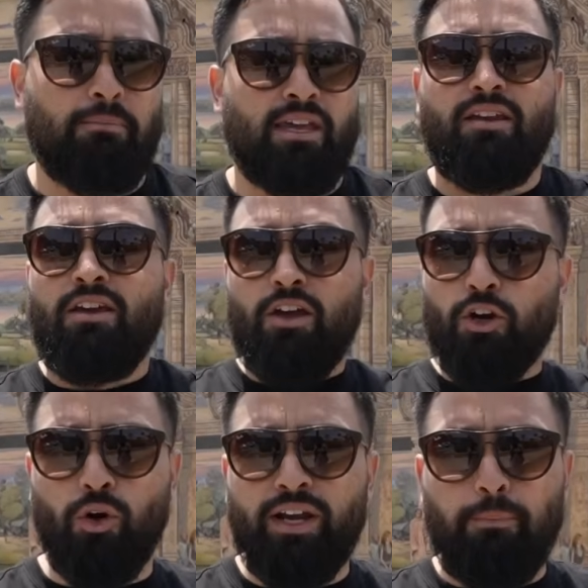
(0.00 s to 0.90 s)
I mean,
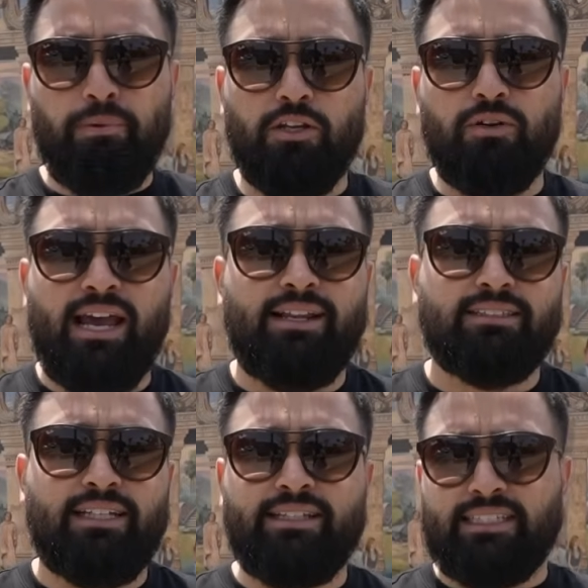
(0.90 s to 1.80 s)
growing up in the United
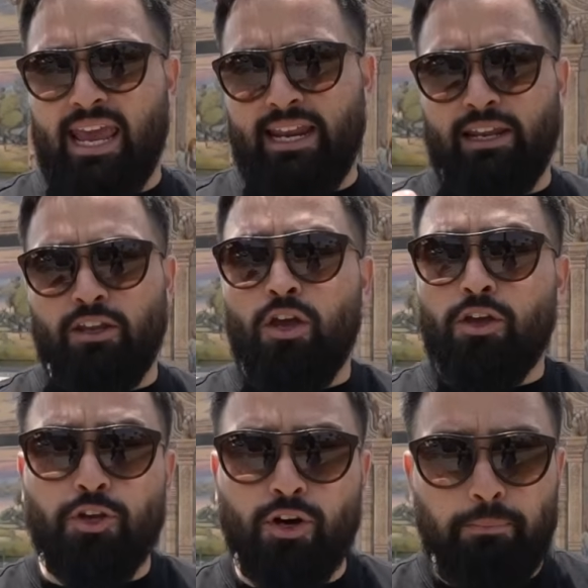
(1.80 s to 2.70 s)
States and in
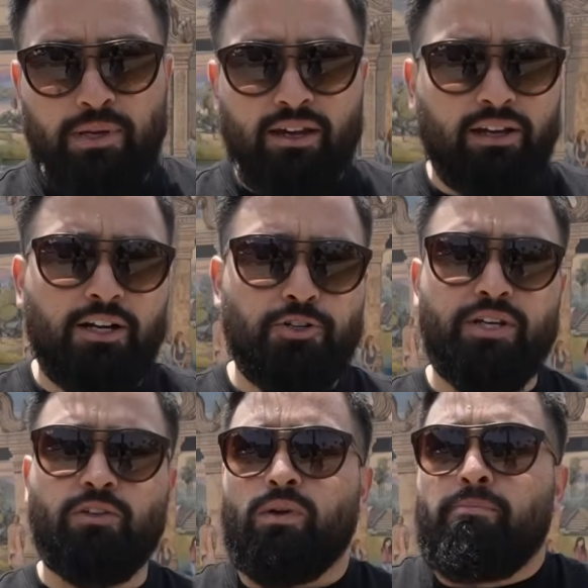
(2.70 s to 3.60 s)
European
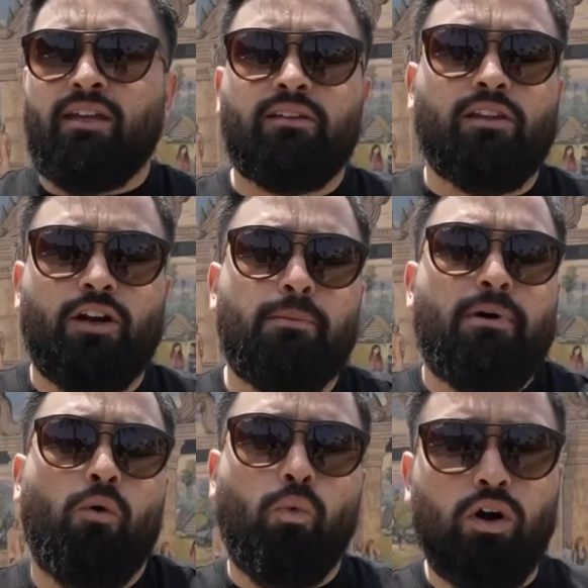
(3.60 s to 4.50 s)
countries, we mainly learn
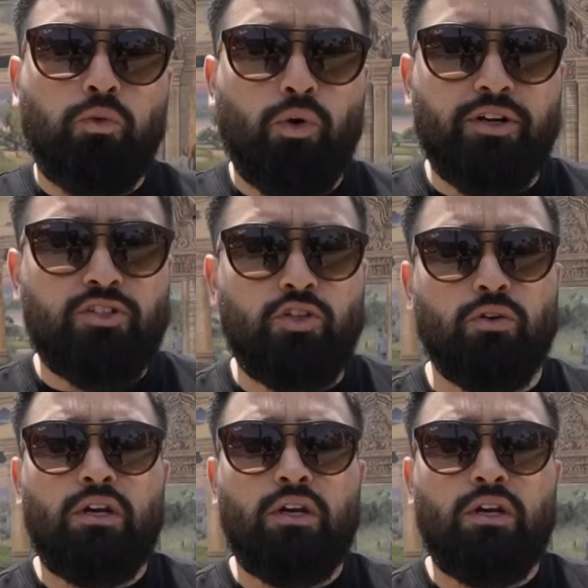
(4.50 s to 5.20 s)
about World War II,